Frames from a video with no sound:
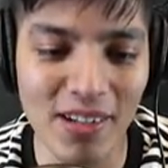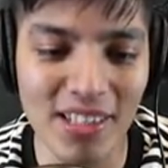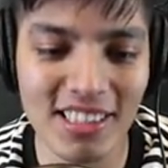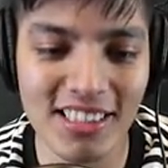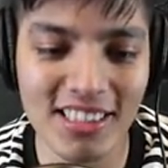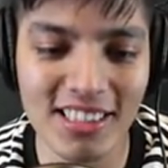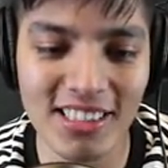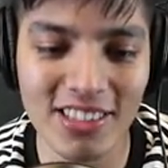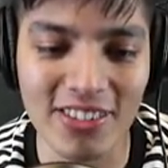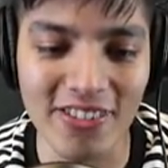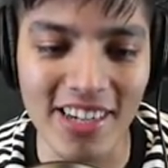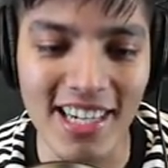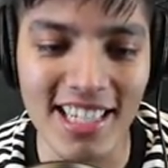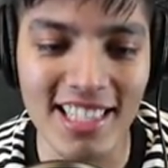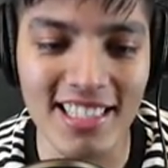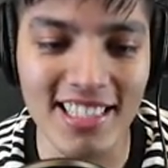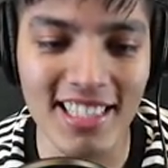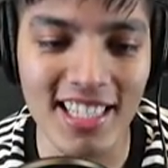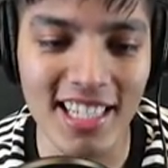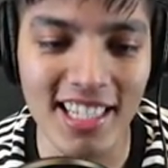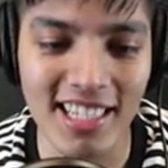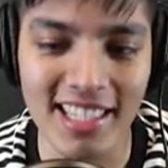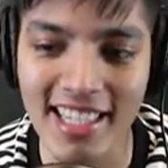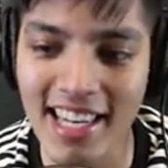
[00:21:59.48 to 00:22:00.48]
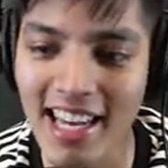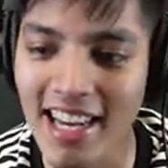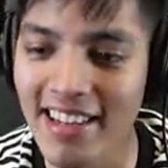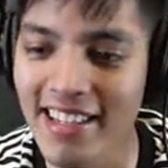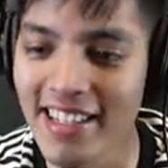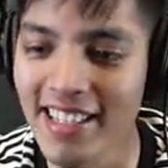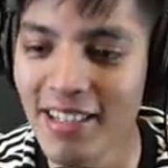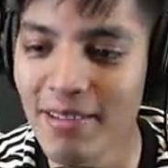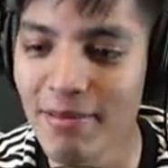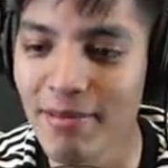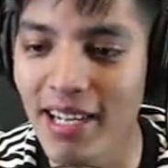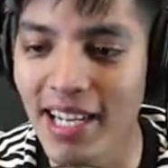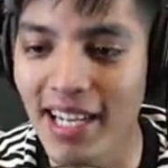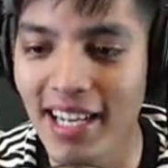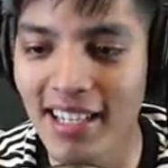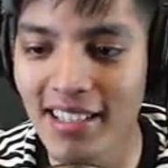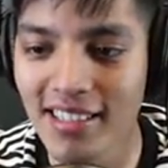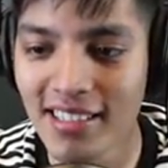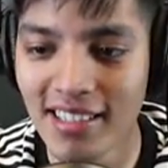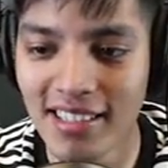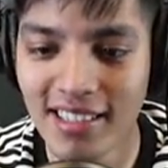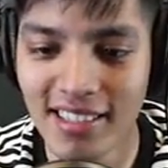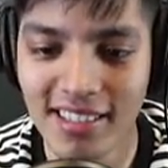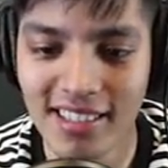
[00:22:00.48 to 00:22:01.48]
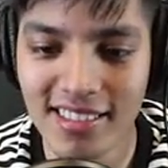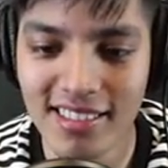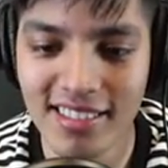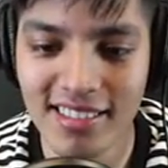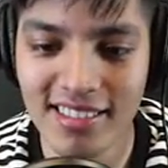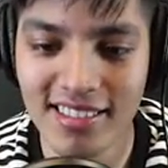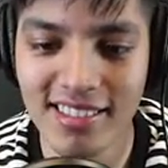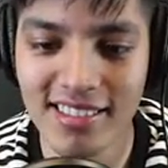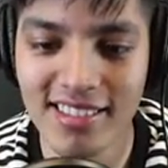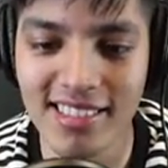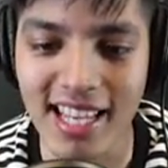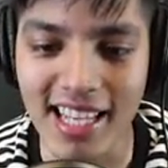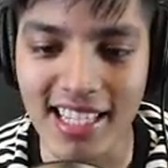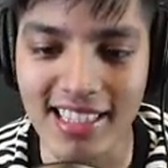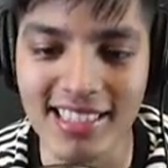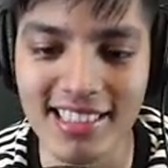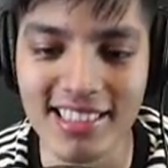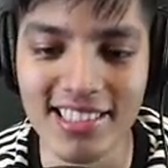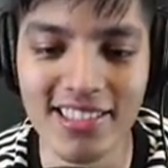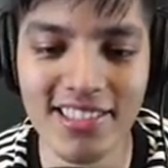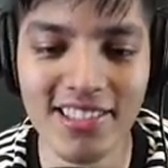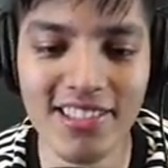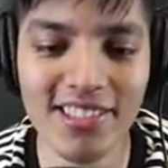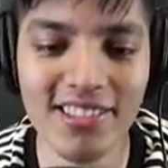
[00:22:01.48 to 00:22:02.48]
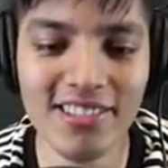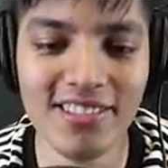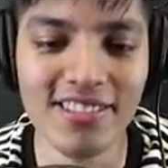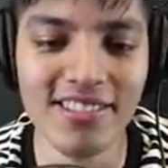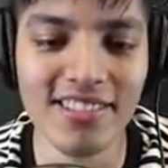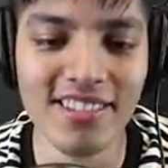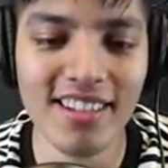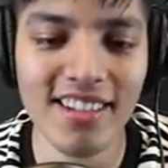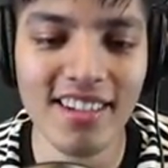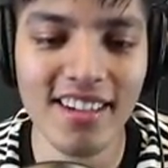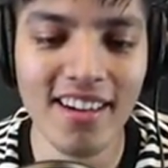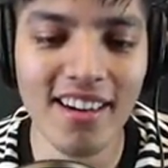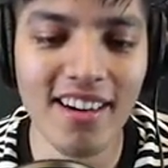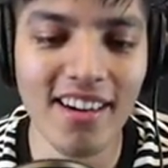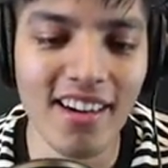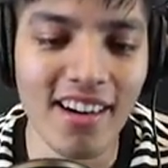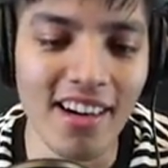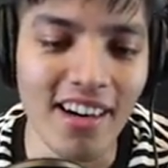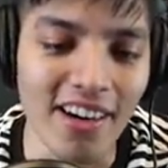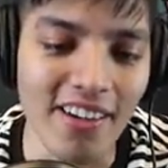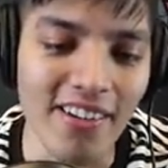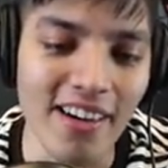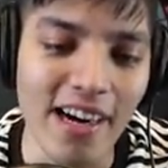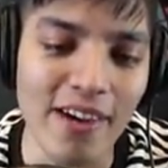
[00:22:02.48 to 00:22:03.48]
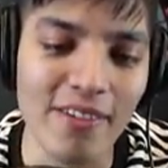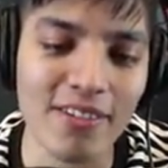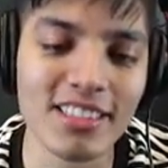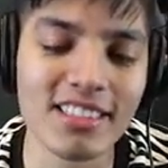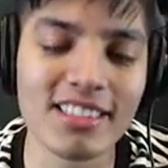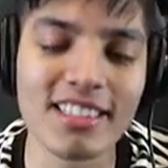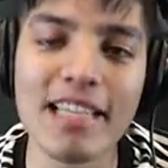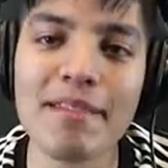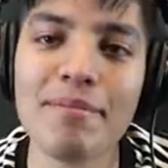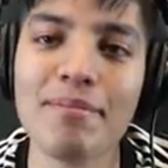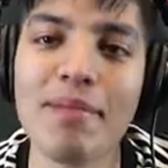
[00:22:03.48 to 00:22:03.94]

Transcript: that boy's straight chilling out here, man. That dude. All right, well,